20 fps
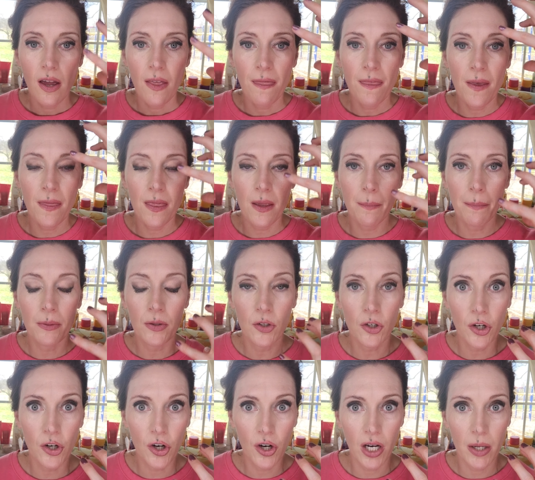than the
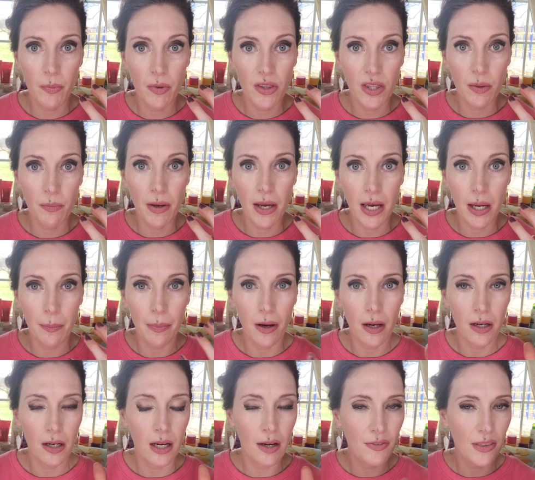BlurCream with the makeup on
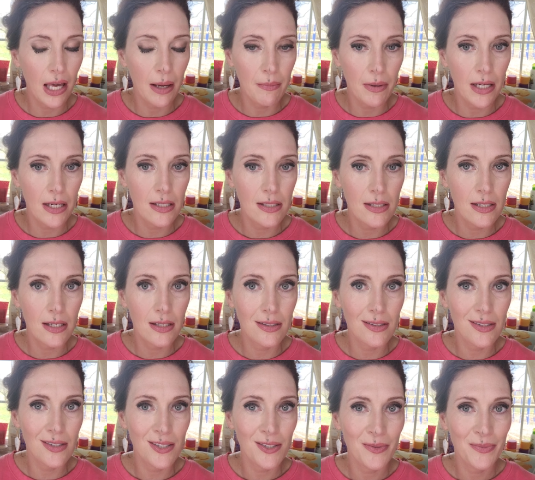it, if that makes
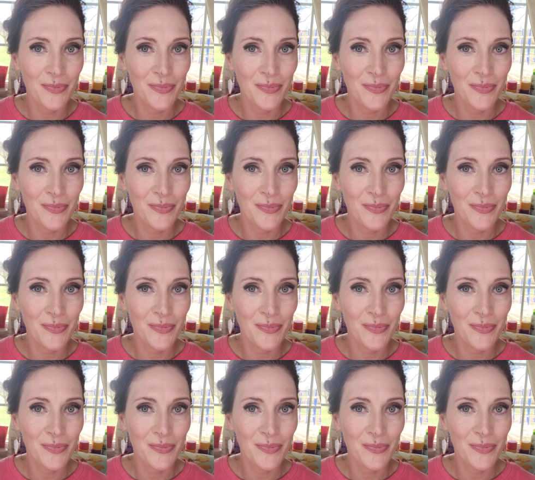sense.